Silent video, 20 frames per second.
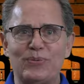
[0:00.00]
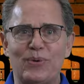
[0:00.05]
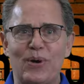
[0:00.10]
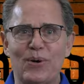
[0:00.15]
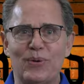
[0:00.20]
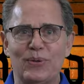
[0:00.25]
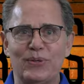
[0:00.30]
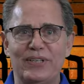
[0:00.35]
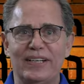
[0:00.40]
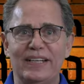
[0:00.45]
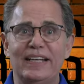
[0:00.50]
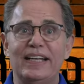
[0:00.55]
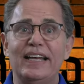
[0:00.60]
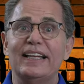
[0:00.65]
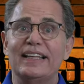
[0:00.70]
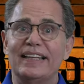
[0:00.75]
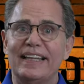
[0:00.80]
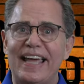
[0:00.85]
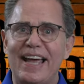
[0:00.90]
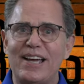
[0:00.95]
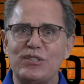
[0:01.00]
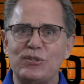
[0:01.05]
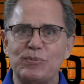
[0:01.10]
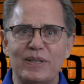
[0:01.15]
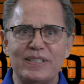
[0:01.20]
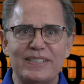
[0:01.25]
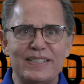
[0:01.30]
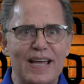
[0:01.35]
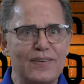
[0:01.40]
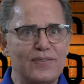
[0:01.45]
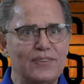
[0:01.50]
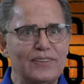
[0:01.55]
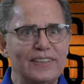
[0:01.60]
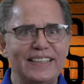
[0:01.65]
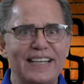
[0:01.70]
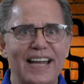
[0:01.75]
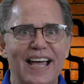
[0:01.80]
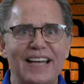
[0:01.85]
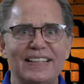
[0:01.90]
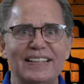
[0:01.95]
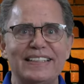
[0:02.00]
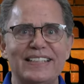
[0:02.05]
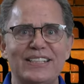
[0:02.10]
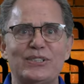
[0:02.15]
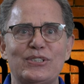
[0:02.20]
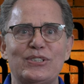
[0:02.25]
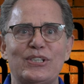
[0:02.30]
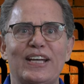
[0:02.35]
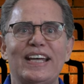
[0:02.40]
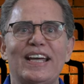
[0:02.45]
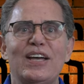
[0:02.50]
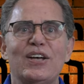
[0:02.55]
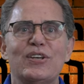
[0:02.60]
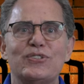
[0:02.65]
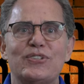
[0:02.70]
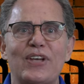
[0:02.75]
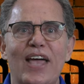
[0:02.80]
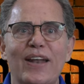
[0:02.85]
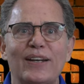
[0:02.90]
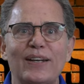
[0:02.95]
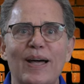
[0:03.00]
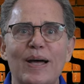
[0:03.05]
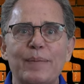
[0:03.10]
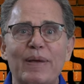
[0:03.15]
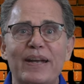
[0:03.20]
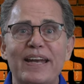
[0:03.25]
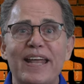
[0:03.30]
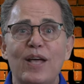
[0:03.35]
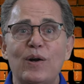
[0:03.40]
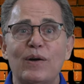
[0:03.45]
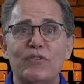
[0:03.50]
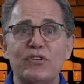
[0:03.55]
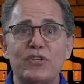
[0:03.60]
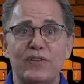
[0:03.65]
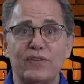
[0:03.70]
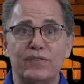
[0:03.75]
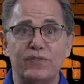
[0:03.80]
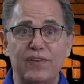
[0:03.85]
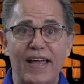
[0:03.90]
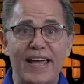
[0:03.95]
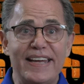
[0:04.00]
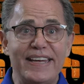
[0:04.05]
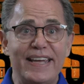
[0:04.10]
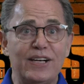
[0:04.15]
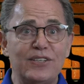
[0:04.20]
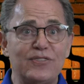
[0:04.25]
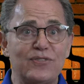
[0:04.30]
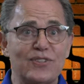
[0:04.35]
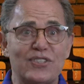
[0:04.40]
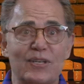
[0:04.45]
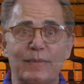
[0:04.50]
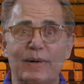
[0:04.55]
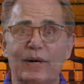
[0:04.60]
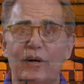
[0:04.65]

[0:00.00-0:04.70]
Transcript: Road. Last but definitely not least, saddle up and head over to the Flying X for some